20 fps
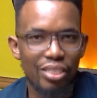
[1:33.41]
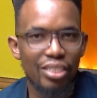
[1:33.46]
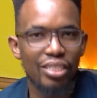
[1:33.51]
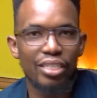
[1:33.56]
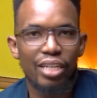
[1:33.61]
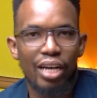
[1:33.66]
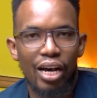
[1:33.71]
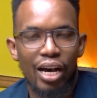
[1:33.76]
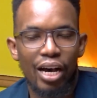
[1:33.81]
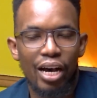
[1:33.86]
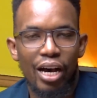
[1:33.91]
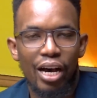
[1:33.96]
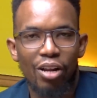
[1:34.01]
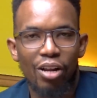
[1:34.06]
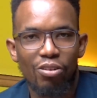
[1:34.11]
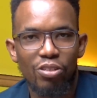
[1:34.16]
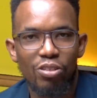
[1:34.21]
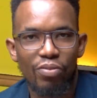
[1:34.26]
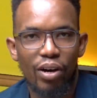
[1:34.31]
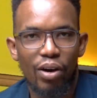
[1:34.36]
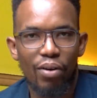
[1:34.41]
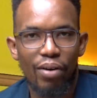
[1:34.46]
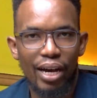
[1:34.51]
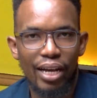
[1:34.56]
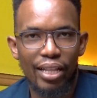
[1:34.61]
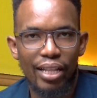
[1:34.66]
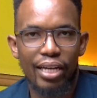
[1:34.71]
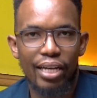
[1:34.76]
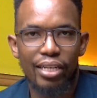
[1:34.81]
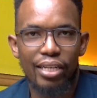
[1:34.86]
A lot of our work
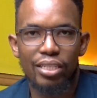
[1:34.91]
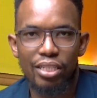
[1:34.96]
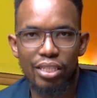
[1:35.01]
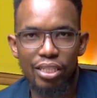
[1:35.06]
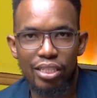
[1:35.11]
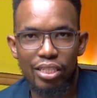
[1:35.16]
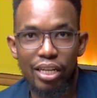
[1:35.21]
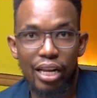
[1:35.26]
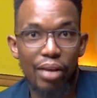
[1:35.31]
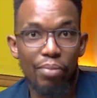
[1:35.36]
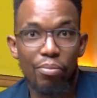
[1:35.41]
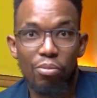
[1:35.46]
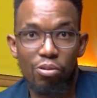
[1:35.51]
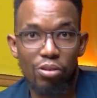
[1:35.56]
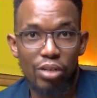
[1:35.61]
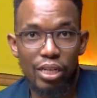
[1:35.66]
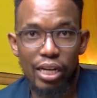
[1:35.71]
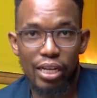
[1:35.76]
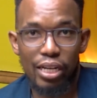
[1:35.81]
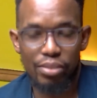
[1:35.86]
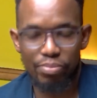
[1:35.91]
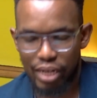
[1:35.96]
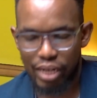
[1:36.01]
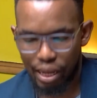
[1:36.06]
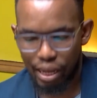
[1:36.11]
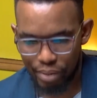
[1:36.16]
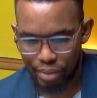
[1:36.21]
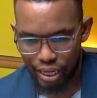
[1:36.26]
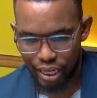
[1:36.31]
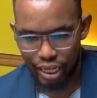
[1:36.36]
that describe what has been
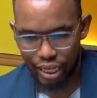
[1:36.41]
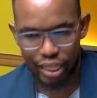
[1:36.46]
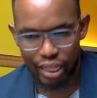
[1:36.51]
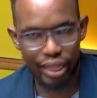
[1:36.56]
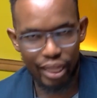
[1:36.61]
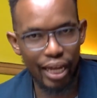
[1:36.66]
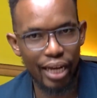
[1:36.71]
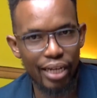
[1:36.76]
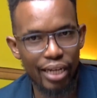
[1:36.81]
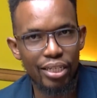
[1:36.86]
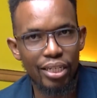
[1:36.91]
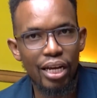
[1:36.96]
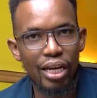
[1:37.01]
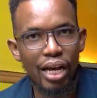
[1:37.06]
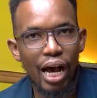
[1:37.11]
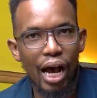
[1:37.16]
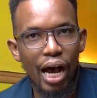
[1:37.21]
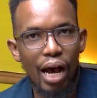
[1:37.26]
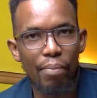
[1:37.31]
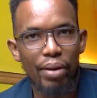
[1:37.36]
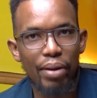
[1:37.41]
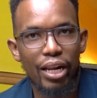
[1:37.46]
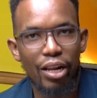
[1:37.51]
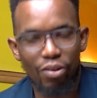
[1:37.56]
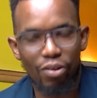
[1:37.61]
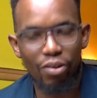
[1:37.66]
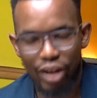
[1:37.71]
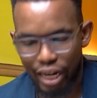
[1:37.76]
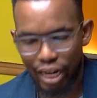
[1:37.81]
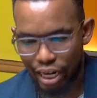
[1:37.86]
happening in that umbrella
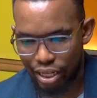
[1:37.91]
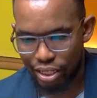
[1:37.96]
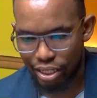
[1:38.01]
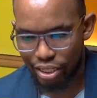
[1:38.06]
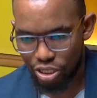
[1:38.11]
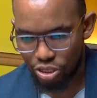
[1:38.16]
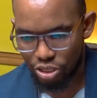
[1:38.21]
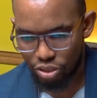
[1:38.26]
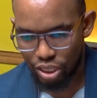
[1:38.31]
organization,